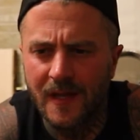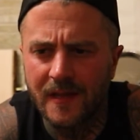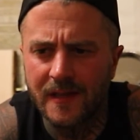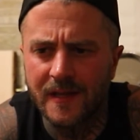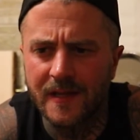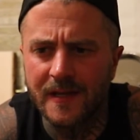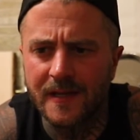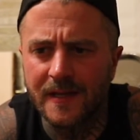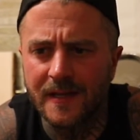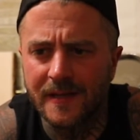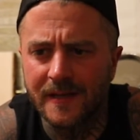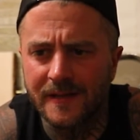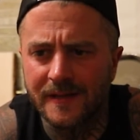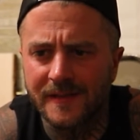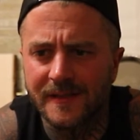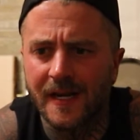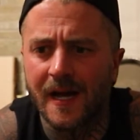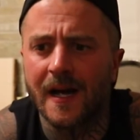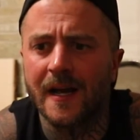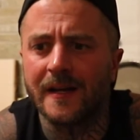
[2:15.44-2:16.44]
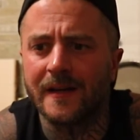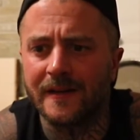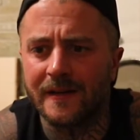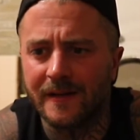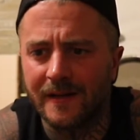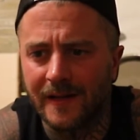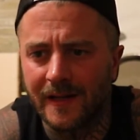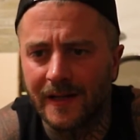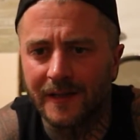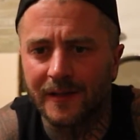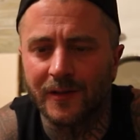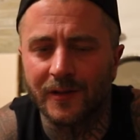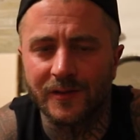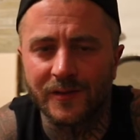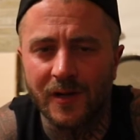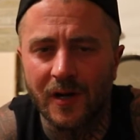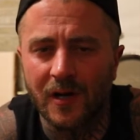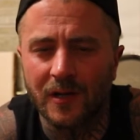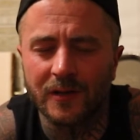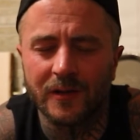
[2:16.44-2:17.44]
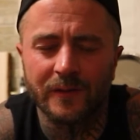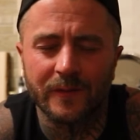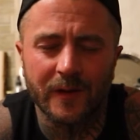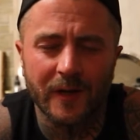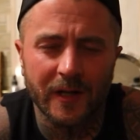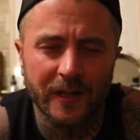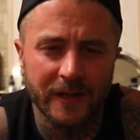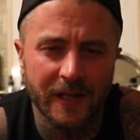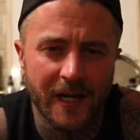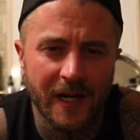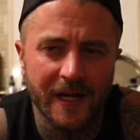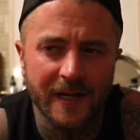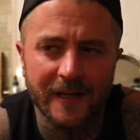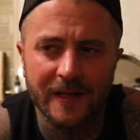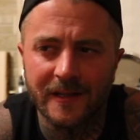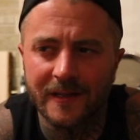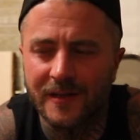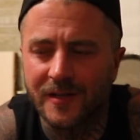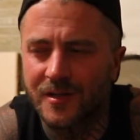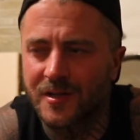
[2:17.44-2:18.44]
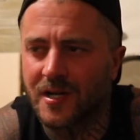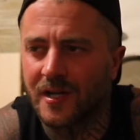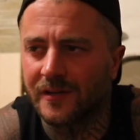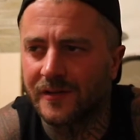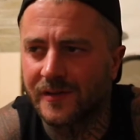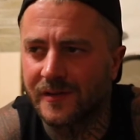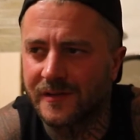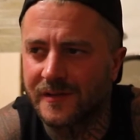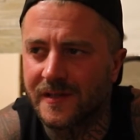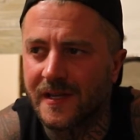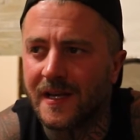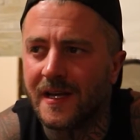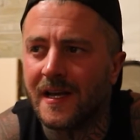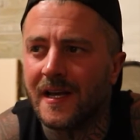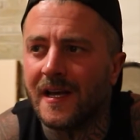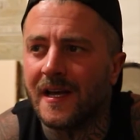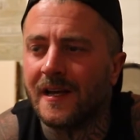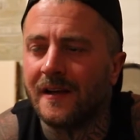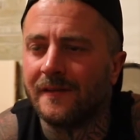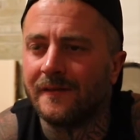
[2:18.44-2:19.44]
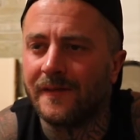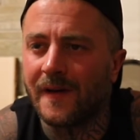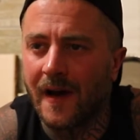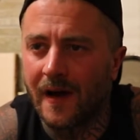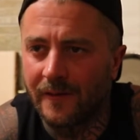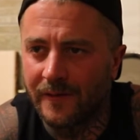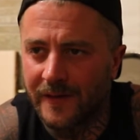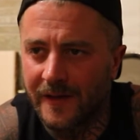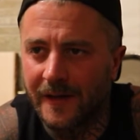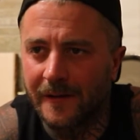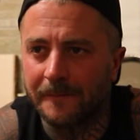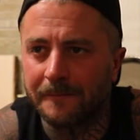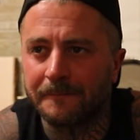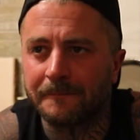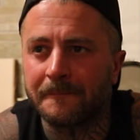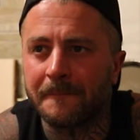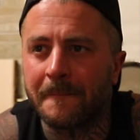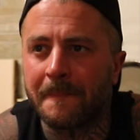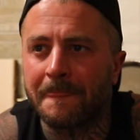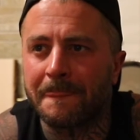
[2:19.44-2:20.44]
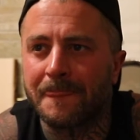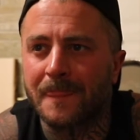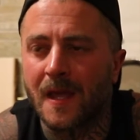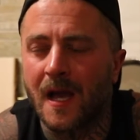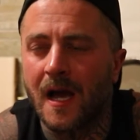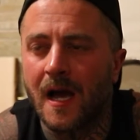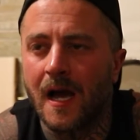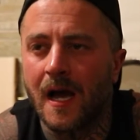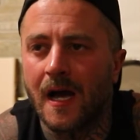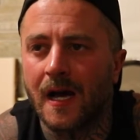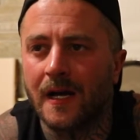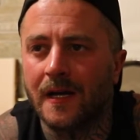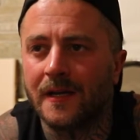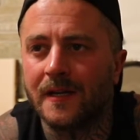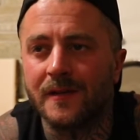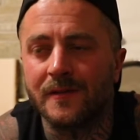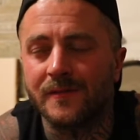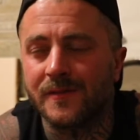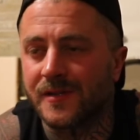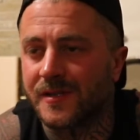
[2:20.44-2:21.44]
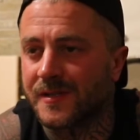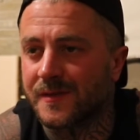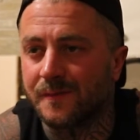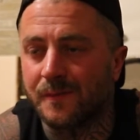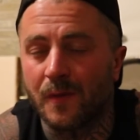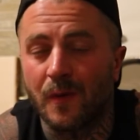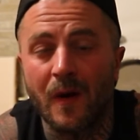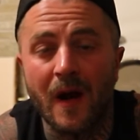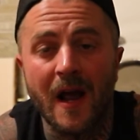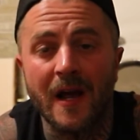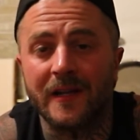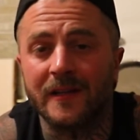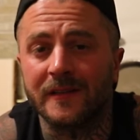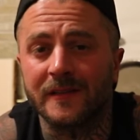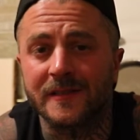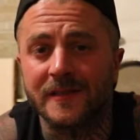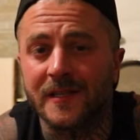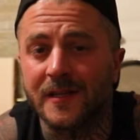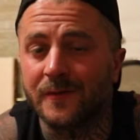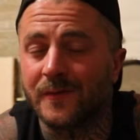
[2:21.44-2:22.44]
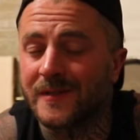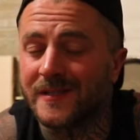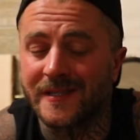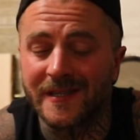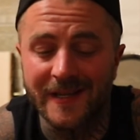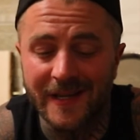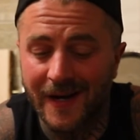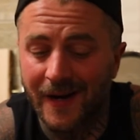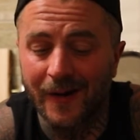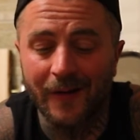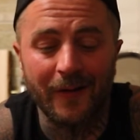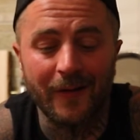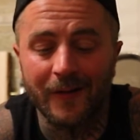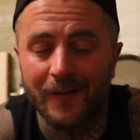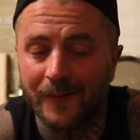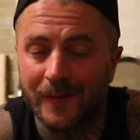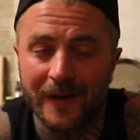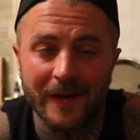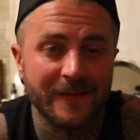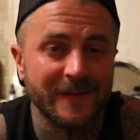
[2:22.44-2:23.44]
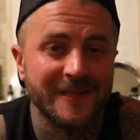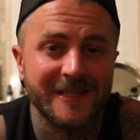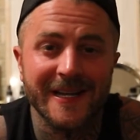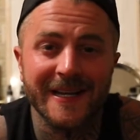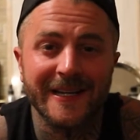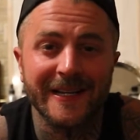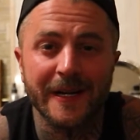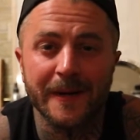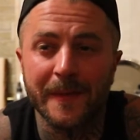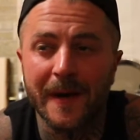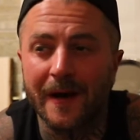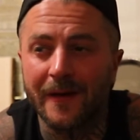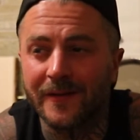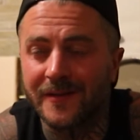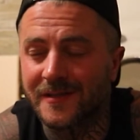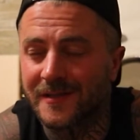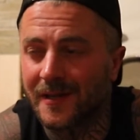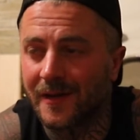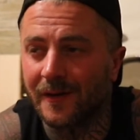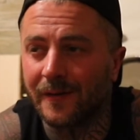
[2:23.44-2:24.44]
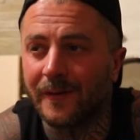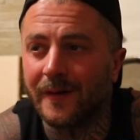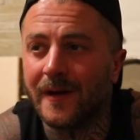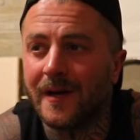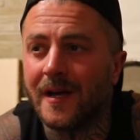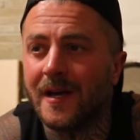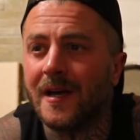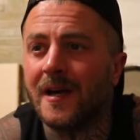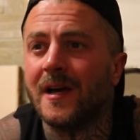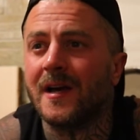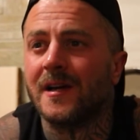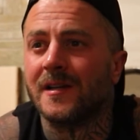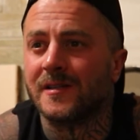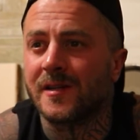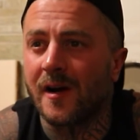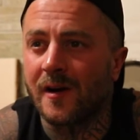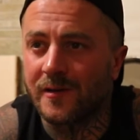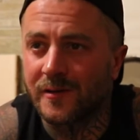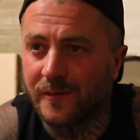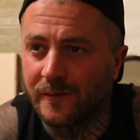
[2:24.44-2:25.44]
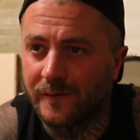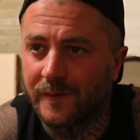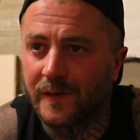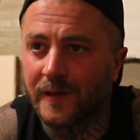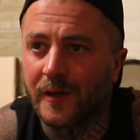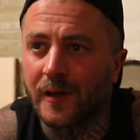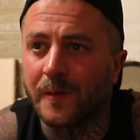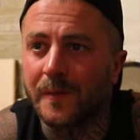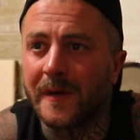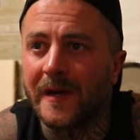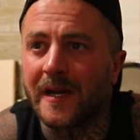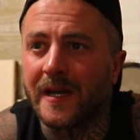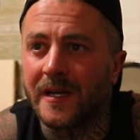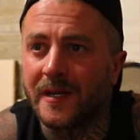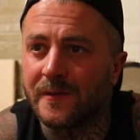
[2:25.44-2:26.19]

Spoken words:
The son had looked all over online, the shelters, found him, and just miraculously was there when I was taking him out. So talked to him for a little bit.